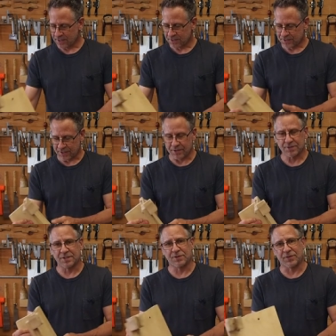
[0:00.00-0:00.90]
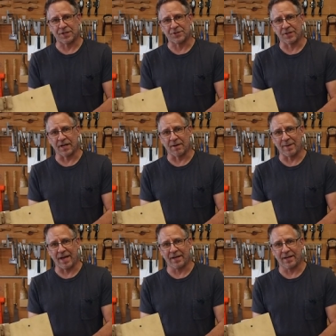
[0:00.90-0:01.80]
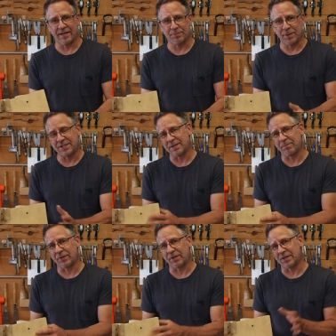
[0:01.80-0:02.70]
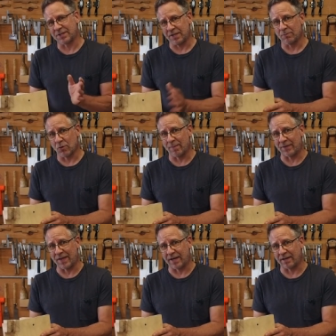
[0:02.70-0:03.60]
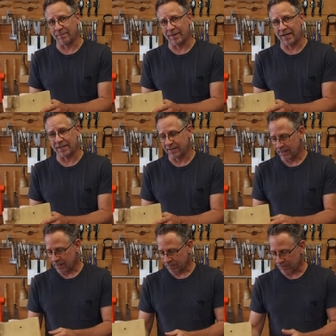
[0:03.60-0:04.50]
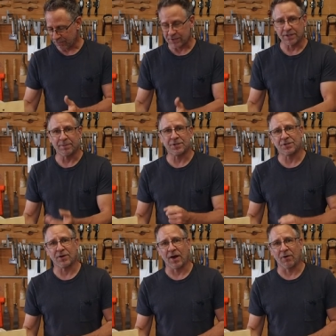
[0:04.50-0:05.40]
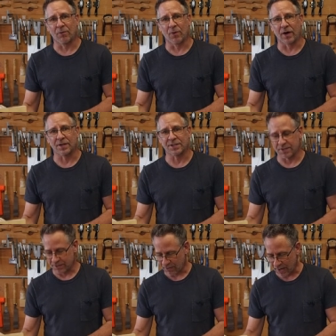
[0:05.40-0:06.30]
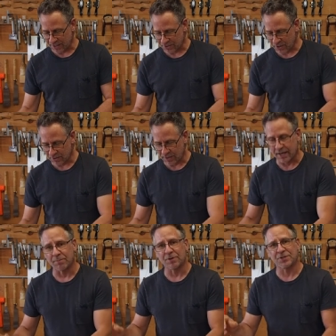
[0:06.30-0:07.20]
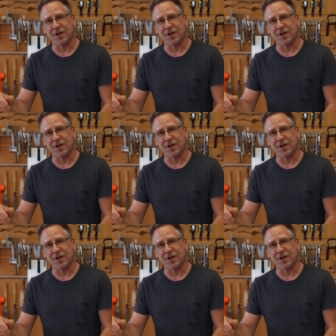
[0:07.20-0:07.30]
So here's this fixture that I made, and it's pretty simple, and I'll tell you more about that in a minute. But first, let me just show you how it works. So I start, like most chair